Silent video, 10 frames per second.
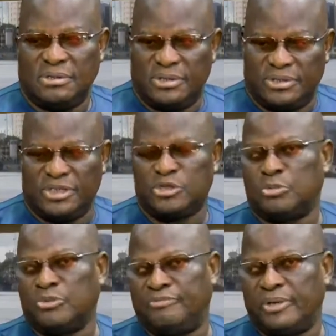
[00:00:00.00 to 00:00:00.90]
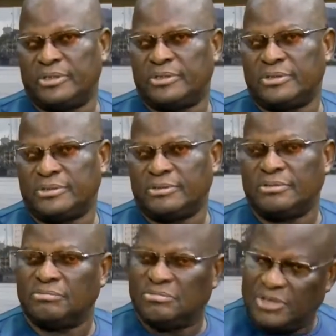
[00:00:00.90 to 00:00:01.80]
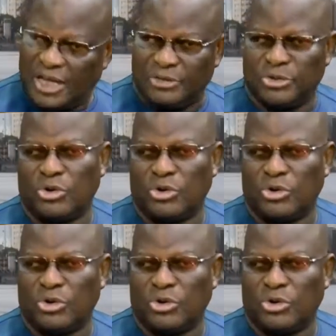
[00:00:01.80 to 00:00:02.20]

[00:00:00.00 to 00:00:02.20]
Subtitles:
is this movement that you